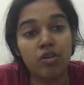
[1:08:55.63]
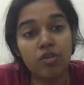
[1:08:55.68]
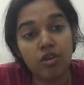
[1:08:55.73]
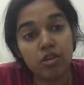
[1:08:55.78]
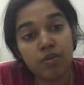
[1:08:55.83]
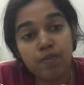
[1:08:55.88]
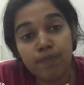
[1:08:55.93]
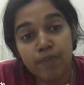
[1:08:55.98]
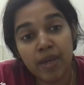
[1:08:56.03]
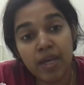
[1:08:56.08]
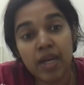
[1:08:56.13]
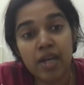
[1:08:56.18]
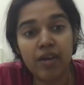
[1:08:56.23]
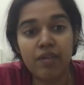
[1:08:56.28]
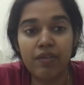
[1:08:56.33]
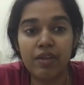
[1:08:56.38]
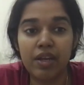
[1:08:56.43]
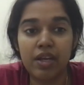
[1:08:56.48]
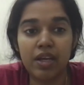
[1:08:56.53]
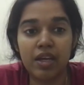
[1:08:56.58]
your
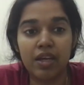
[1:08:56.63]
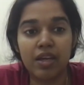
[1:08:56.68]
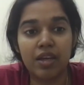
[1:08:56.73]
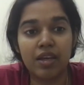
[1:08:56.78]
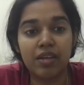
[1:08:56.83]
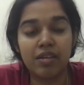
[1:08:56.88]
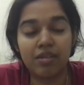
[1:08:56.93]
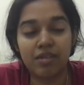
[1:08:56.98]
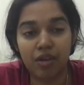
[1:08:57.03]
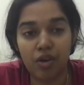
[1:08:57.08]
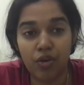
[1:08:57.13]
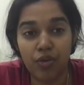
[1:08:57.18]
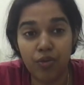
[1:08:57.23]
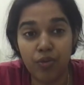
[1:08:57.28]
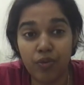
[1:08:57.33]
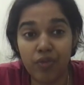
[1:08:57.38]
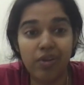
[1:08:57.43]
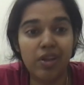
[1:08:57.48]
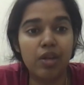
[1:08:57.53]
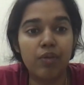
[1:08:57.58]
speed will increase or
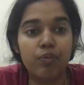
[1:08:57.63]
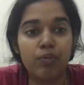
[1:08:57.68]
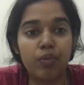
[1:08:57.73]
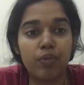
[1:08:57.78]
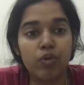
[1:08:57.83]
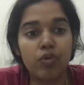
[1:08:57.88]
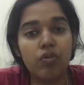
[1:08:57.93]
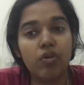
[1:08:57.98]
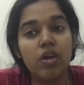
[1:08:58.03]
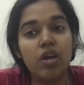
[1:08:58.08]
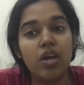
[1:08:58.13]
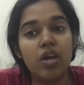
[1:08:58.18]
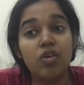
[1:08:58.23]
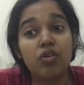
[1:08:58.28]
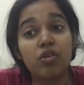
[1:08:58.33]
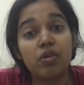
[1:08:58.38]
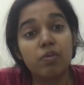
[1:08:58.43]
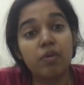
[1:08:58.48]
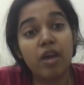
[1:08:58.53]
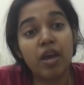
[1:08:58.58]
it will improve.
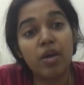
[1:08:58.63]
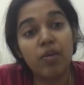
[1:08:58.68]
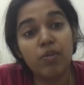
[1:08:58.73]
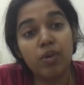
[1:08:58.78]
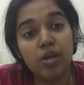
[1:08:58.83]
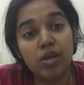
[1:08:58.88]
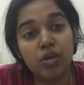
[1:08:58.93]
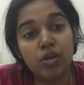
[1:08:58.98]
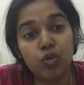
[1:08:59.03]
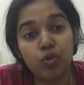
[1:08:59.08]
You will be able